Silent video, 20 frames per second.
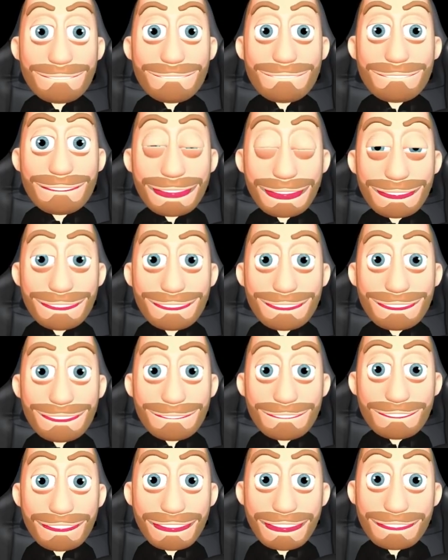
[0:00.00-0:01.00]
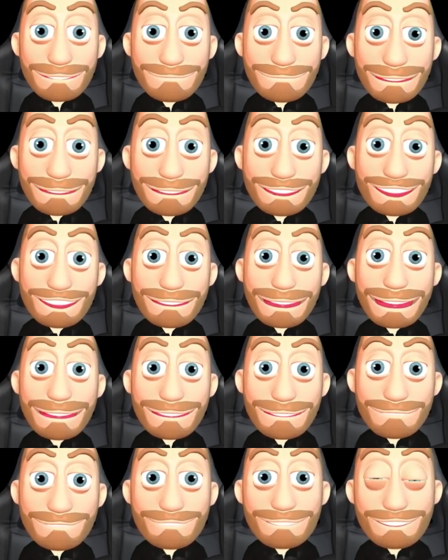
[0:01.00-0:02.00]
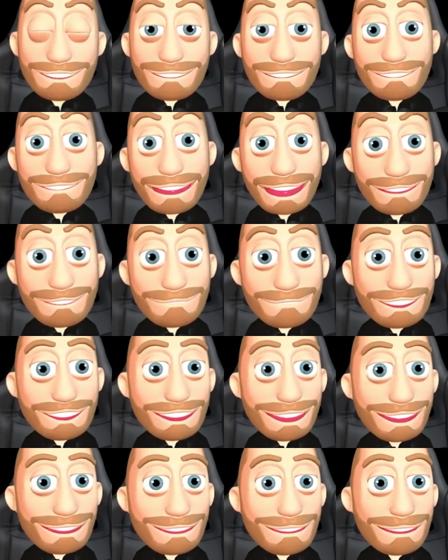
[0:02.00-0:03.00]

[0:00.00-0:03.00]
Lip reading: It all matters on the numbers of how much you get.